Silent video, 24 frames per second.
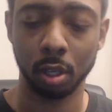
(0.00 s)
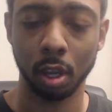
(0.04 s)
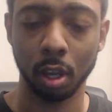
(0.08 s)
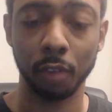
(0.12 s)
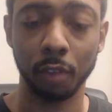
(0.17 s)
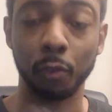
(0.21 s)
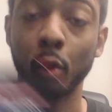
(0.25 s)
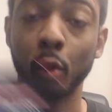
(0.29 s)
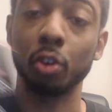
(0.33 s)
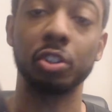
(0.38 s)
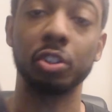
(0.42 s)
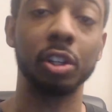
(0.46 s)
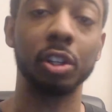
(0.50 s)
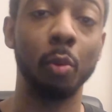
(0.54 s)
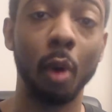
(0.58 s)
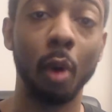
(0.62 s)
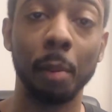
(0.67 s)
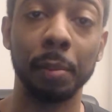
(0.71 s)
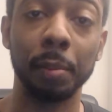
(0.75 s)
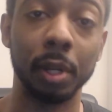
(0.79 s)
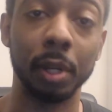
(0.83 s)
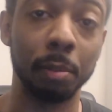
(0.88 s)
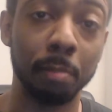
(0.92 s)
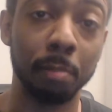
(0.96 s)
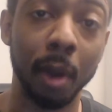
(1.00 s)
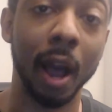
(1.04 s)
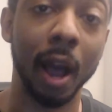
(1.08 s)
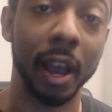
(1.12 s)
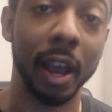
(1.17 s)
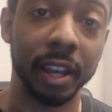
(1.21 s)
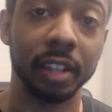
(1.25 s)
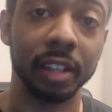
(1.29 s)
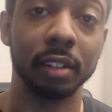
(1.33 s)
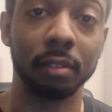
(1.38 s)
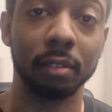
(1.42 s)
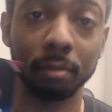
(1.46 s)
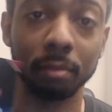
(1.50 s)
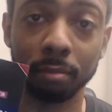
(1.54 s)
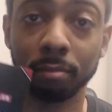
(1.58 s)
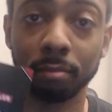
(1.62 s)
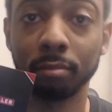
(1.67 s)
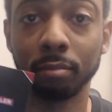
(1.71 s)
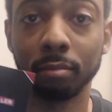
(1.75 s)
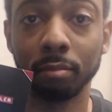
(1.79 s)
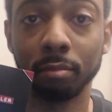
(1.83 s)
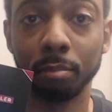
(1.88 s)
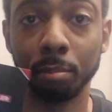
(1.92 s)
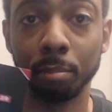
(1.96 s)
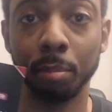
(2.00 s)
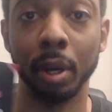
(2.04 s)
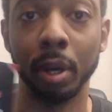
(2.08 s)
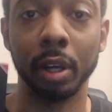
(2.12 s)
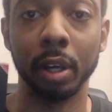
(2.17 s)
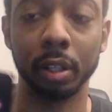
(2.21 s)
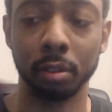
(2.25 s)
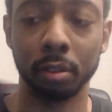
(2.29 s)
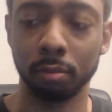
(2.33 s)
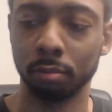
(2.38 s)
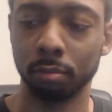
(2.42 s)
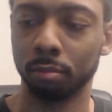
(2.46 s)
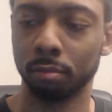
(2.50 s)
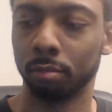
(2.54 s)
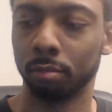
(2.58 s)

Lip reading: Of course, they want me to buy it, but